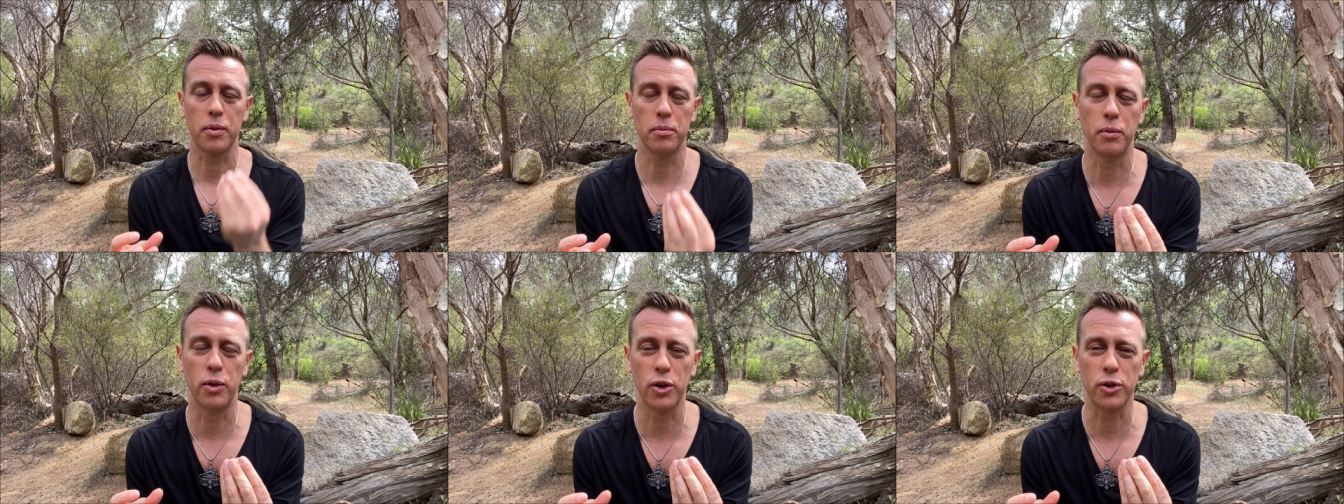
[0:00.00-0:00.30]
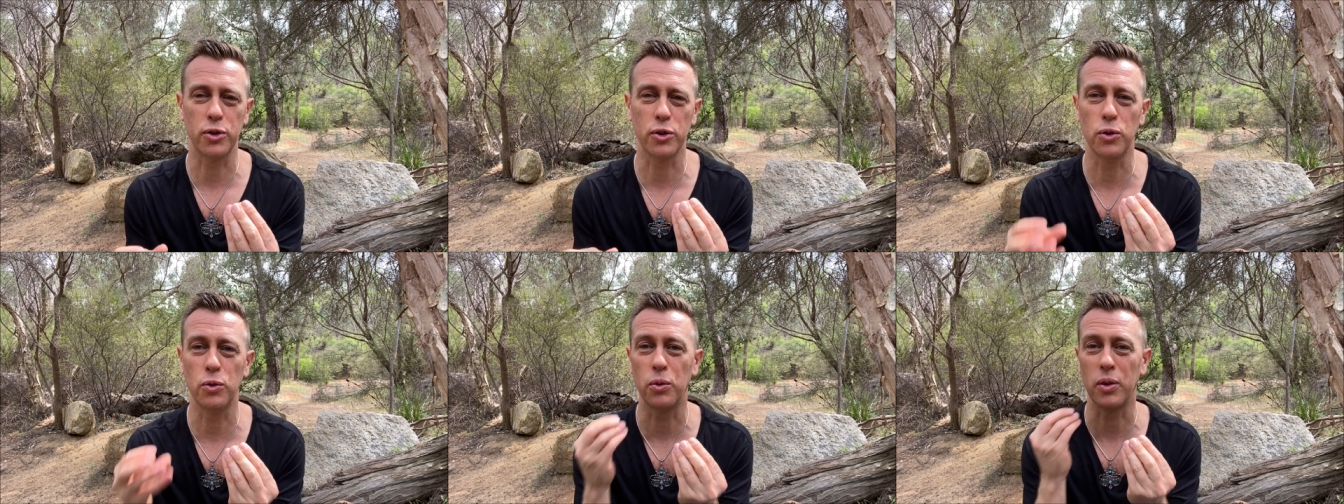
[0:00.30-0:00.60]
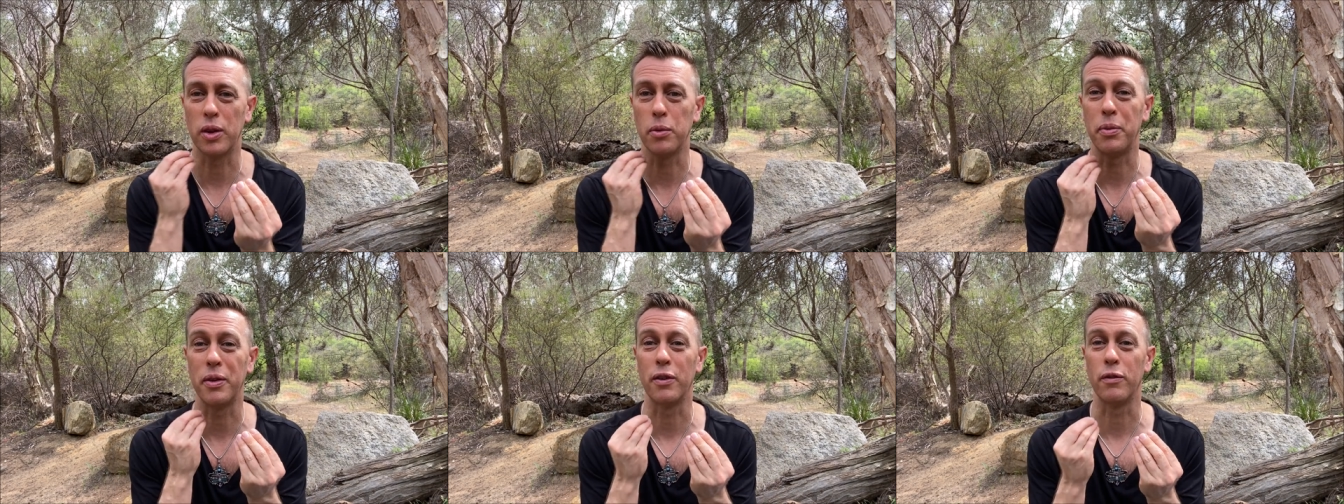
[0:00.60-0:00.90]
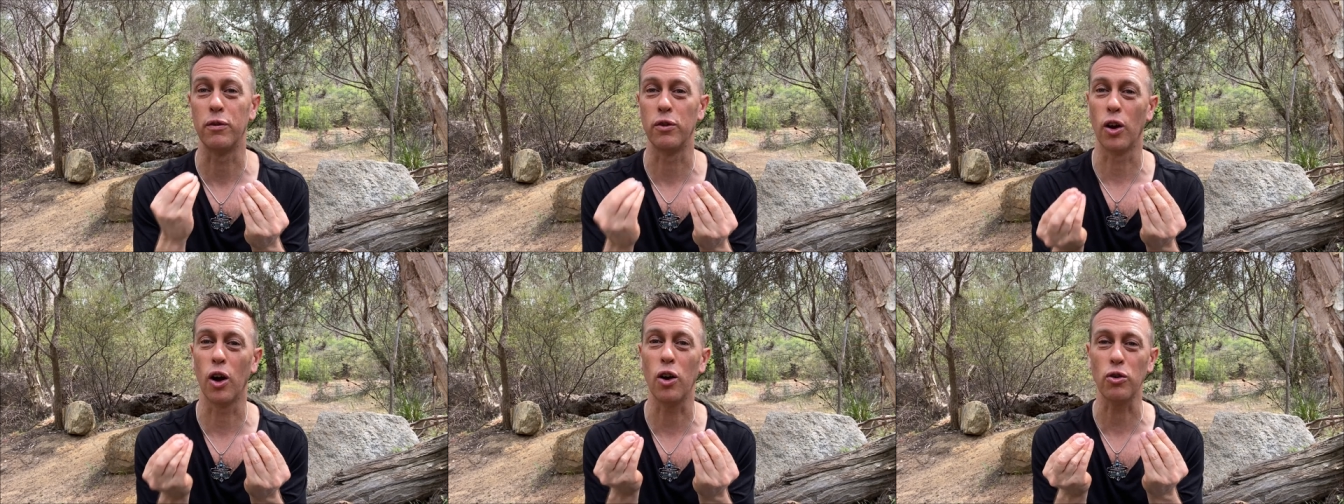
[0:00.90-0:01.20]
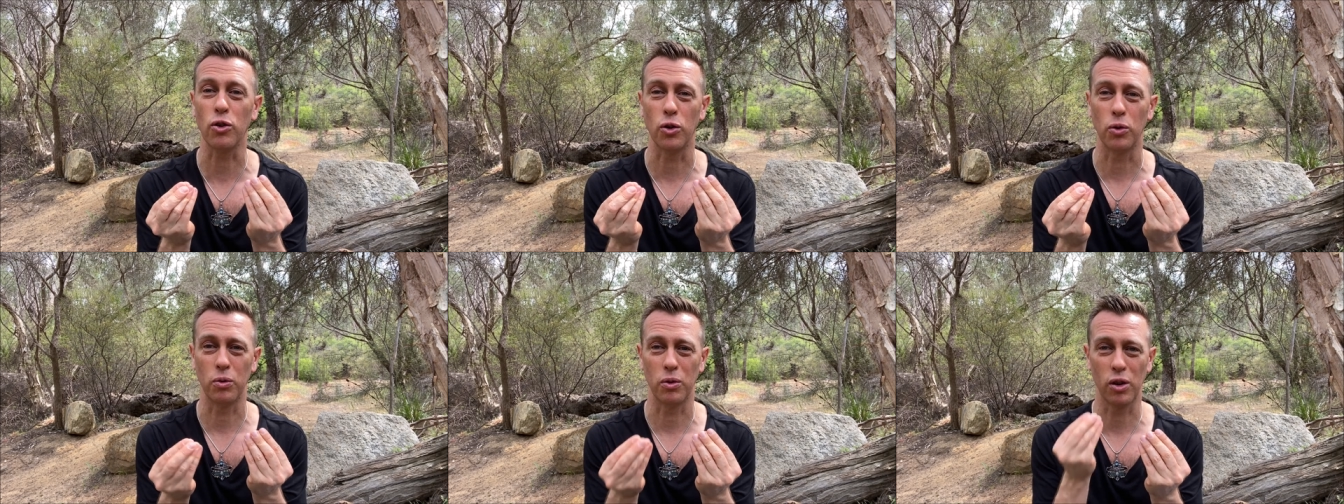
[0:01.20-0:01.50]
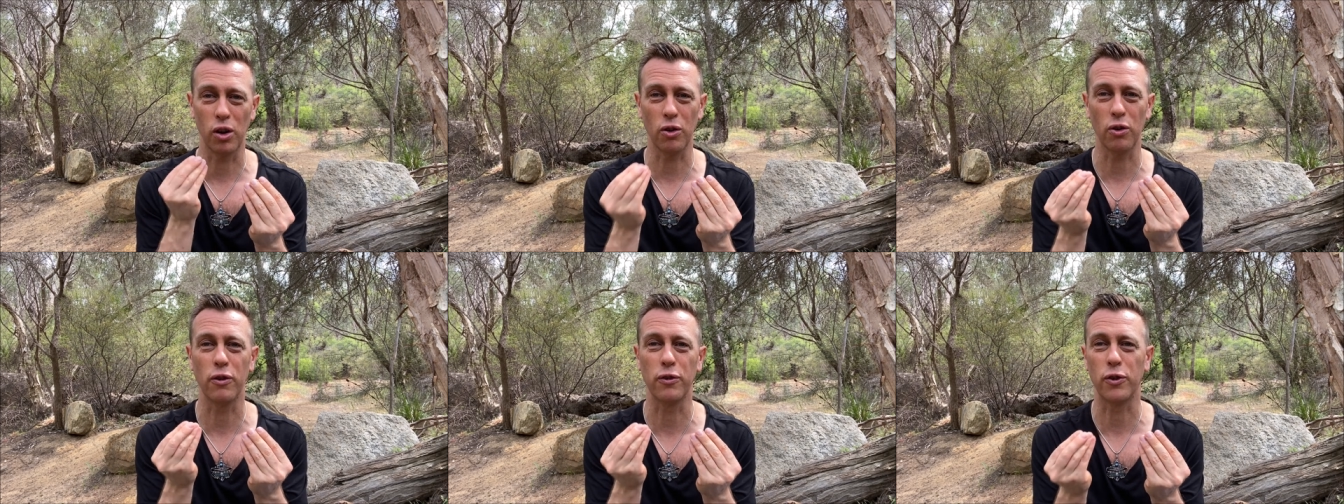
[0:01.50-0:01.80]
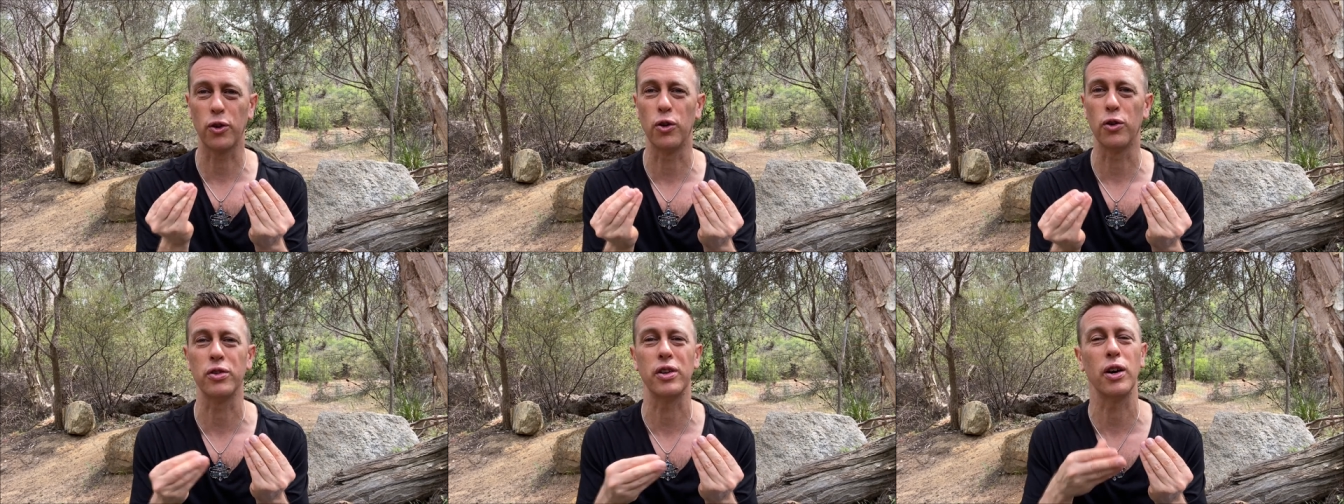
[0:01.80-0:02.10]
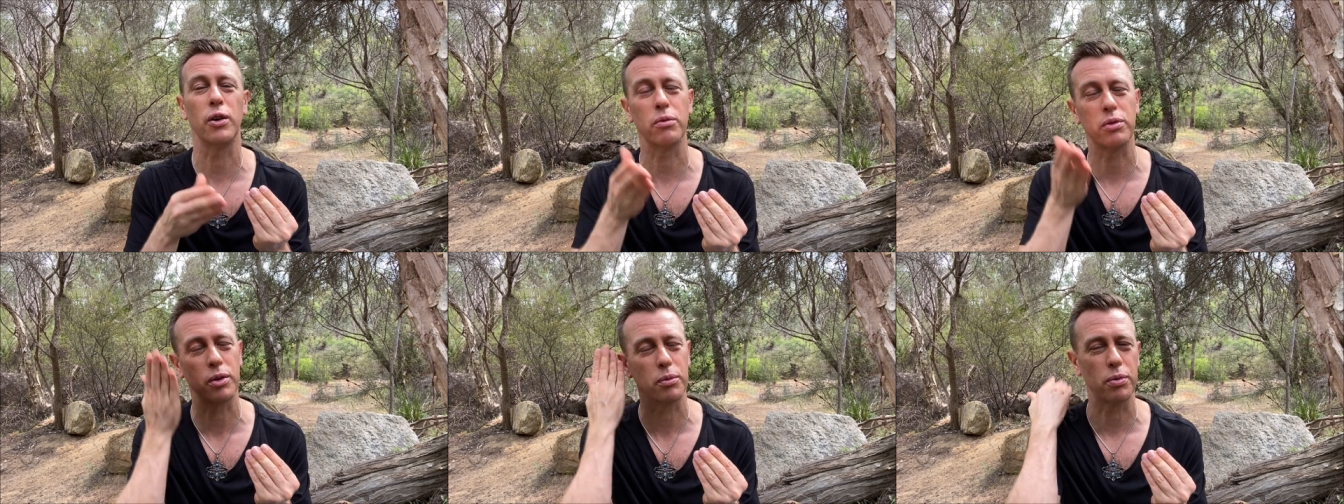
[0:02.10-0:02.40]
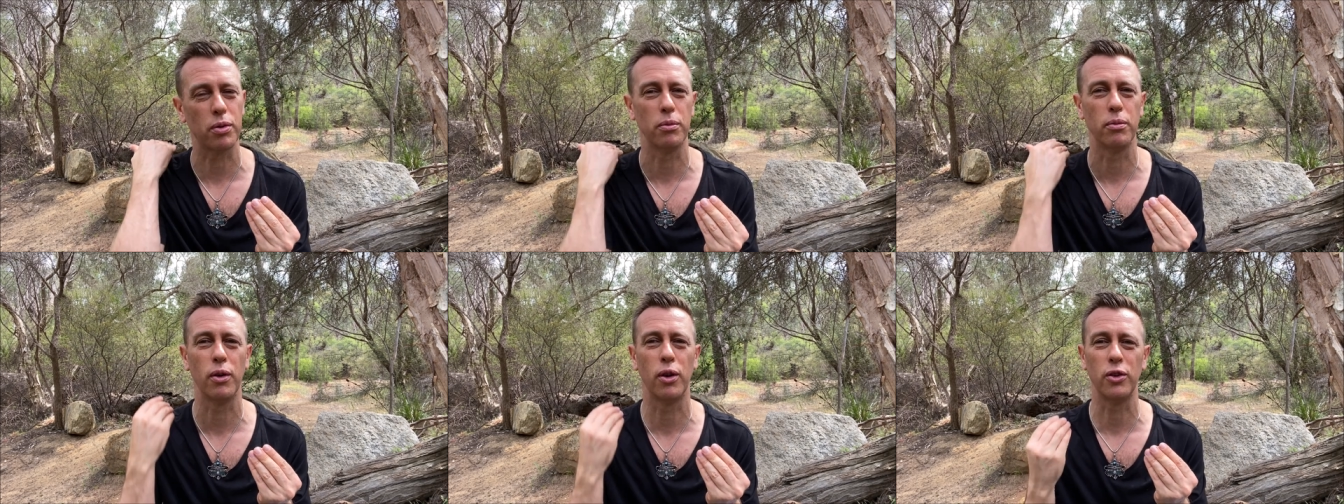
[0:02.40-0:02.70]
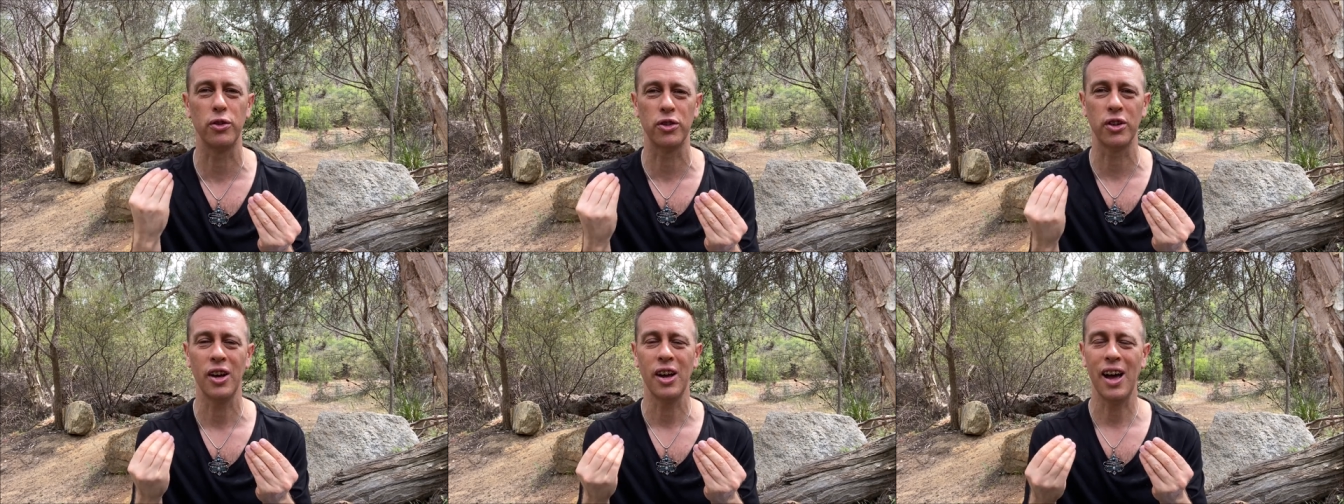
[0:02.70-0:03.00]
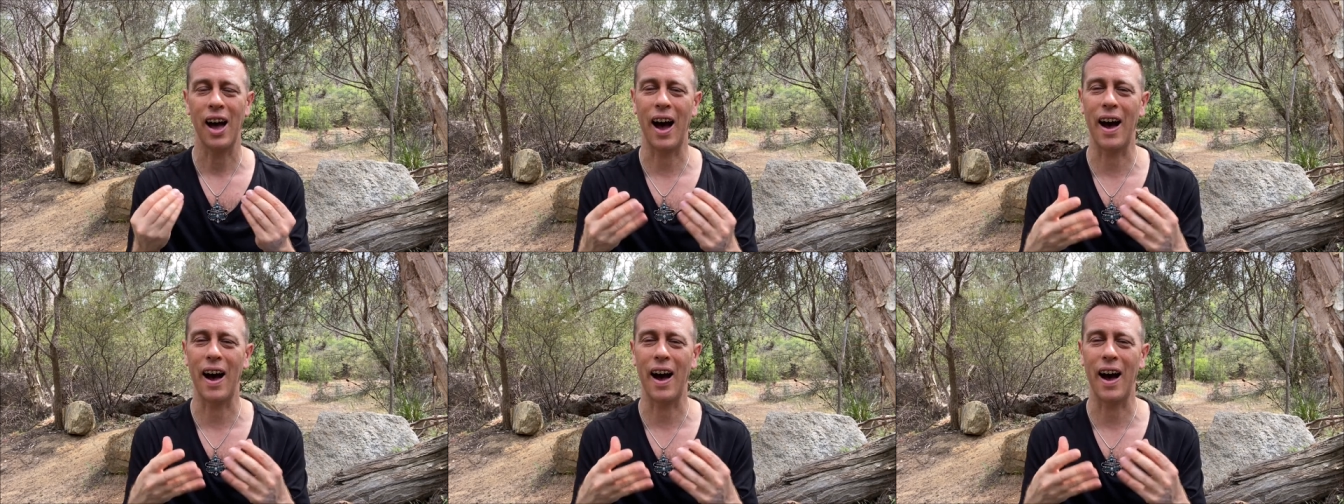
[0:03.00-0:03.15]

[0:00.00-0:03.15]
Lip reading: myrtle with a bit of laurel. Laurel, of course, helps to promote